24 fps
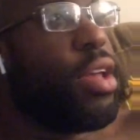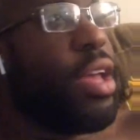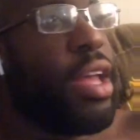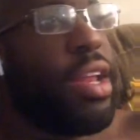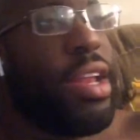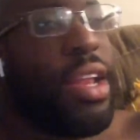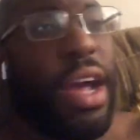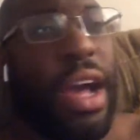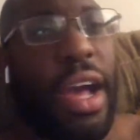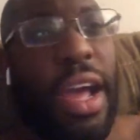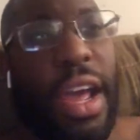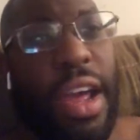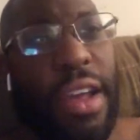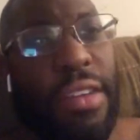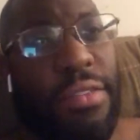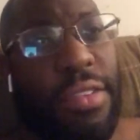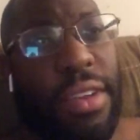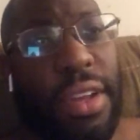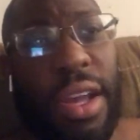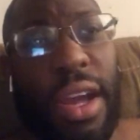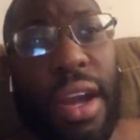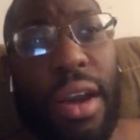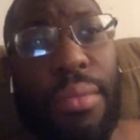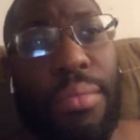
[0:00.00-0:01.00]
Not
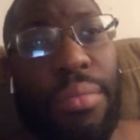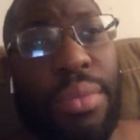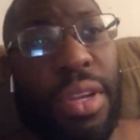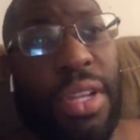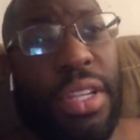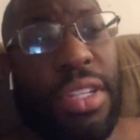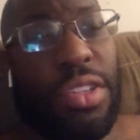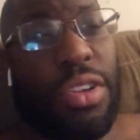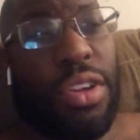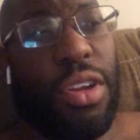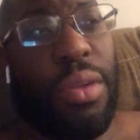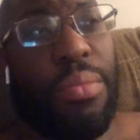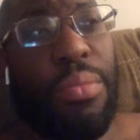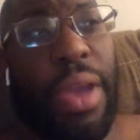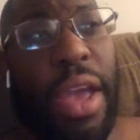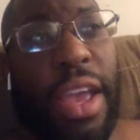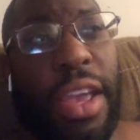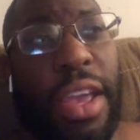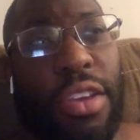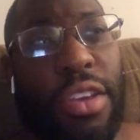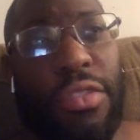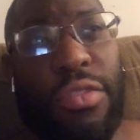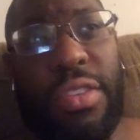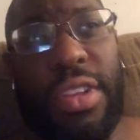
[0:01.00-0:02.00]
every company is going to
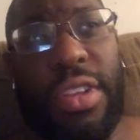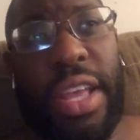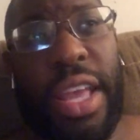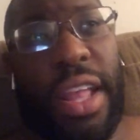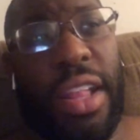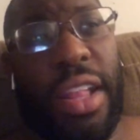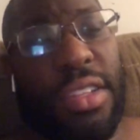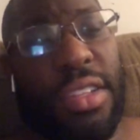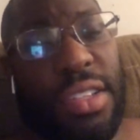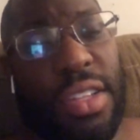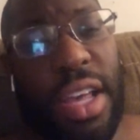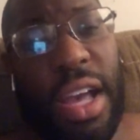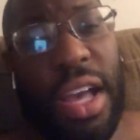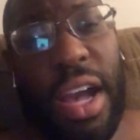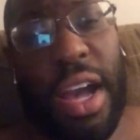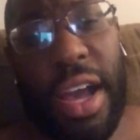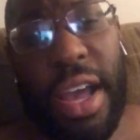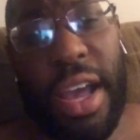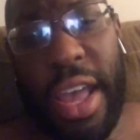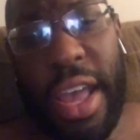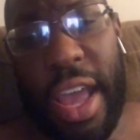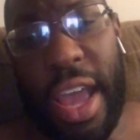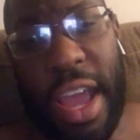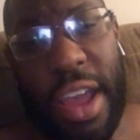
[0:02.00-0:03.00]
pay you ridiculously
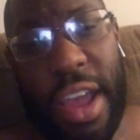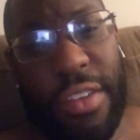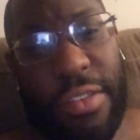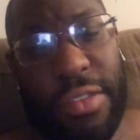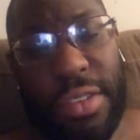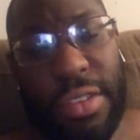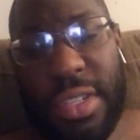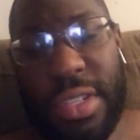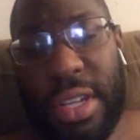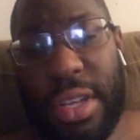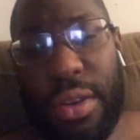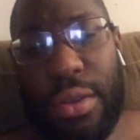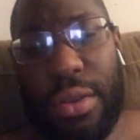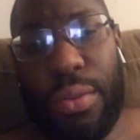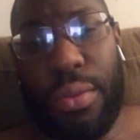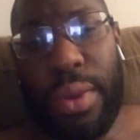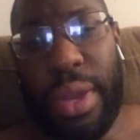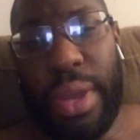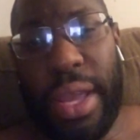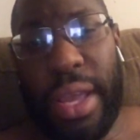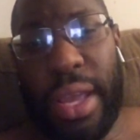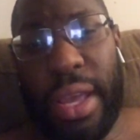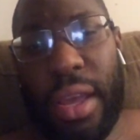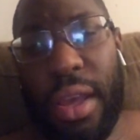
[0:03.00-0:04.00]
high every single
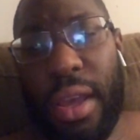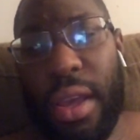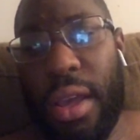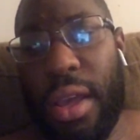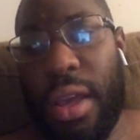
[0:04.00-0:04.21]
week,